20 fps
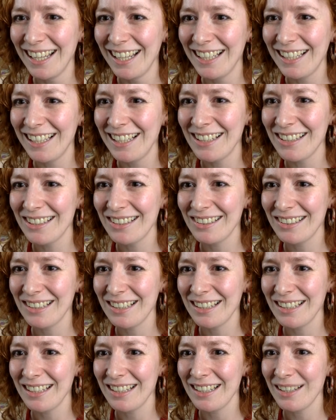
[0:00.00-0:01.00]
Let's
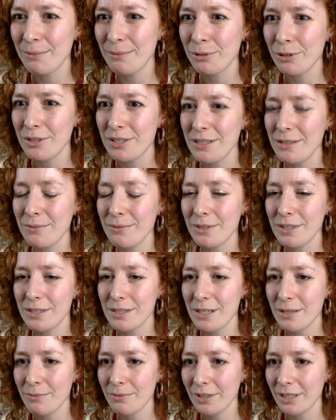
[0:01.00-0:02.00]
see. A pro
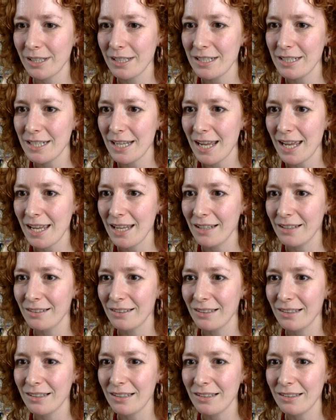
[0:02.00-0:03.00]
tip for Kinder eggs.
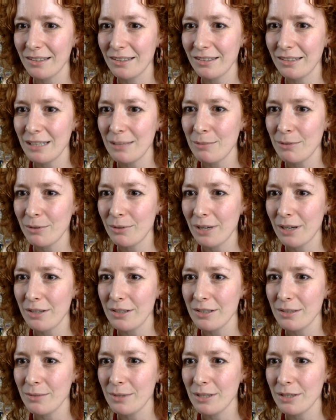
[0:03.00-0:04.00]
There's a seam around
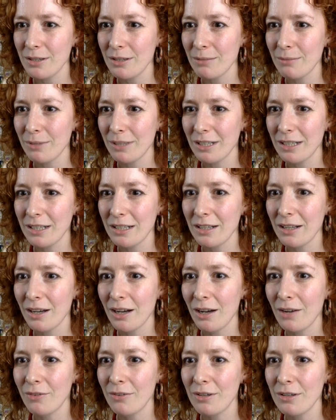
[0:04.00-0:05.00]
it where you can break it in
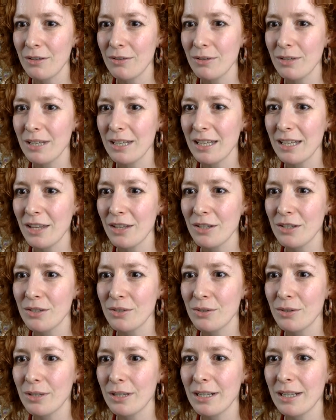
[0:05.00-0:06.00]
half and you can get the
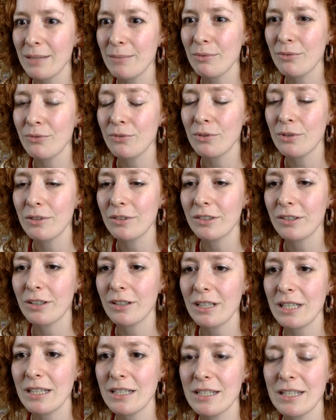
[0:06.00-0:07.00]
toy before you
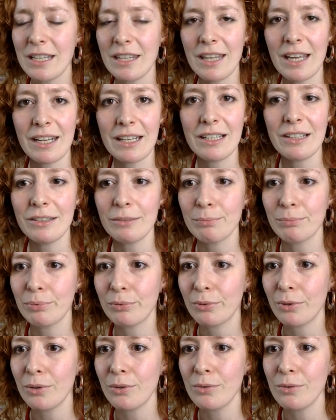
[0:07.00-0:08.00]
start eating it. That is a
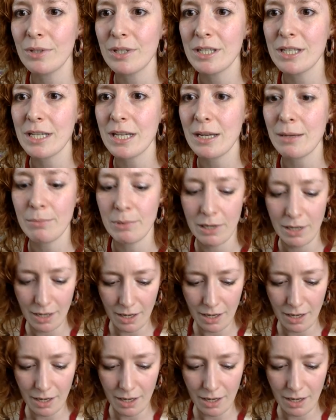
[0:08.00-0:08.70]
pro tip.